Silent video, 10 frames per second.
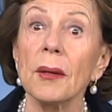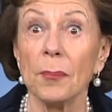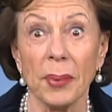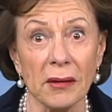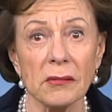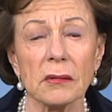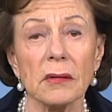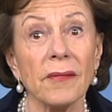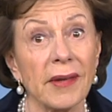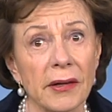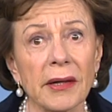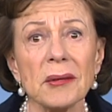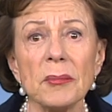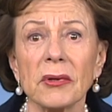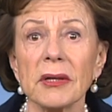but they are
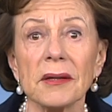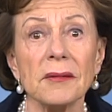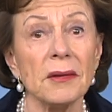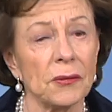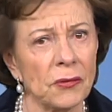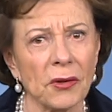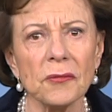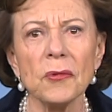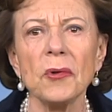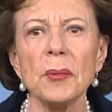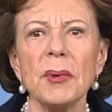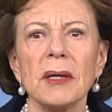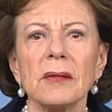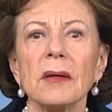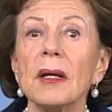American, not
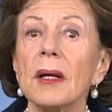European.